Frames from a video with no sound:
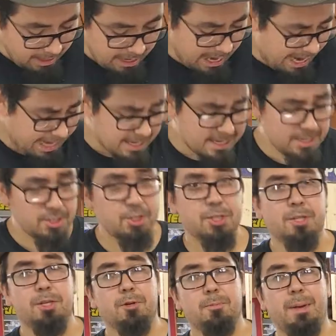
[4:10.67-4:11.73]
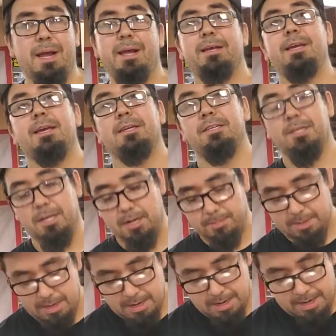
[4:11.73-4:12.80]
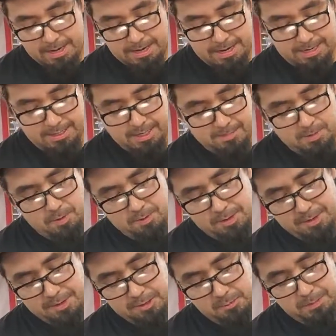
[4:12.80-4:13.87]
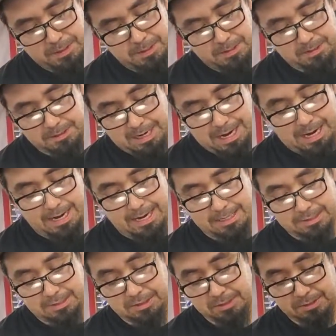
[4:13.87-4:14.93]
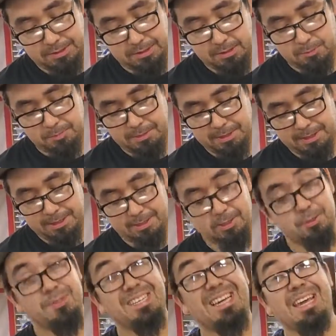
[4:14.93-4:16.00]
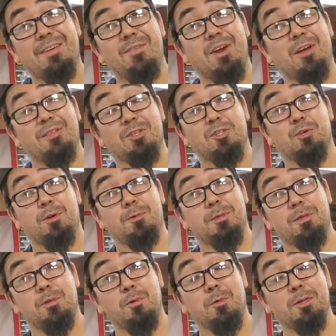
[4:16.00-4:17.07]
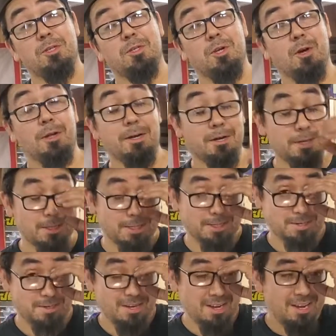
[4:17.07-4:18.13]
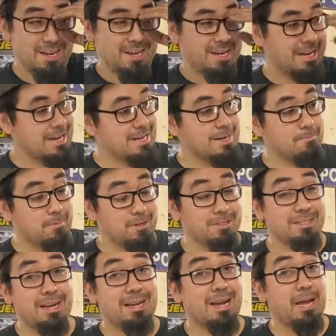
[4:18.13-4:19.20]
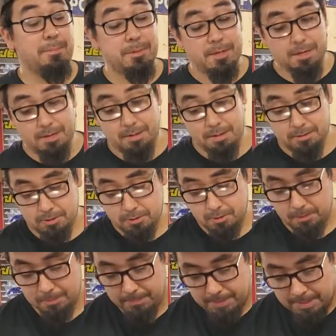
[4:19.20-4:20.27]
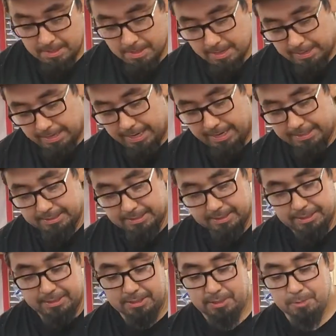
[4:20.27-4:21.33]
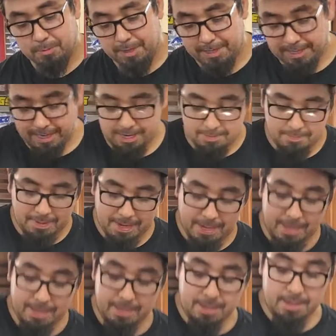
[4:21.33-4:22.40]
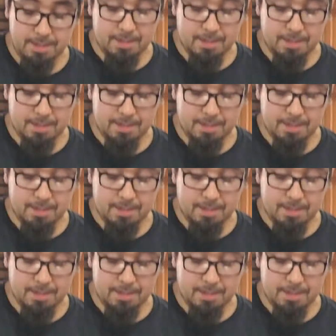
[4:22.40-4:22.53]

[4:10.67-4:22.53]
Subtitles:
I ditched a little pancake setup, and I ended up going to this because I had serious breathing issues, even on the street with a 2-inch tall air cleaner. It was not happy at all. So guys, this is what I got in mind.